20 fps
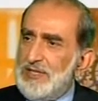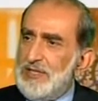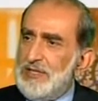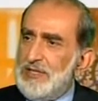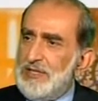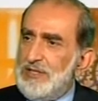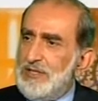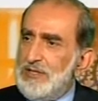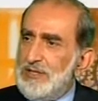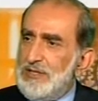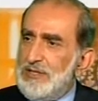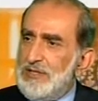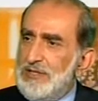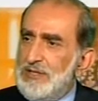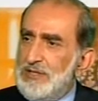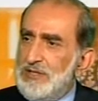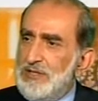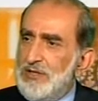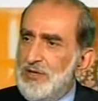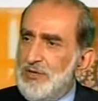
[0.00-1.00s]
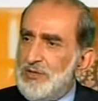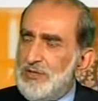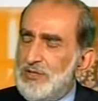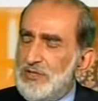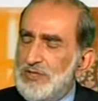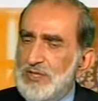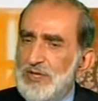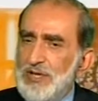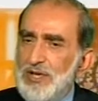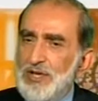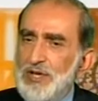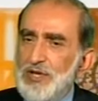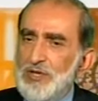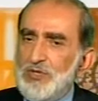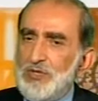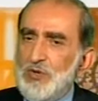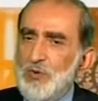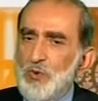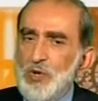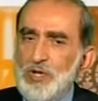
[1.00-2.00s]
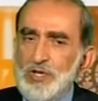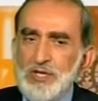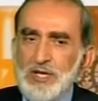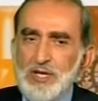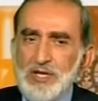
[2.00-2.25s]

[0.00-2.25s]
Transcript: He, he, he lost it. So one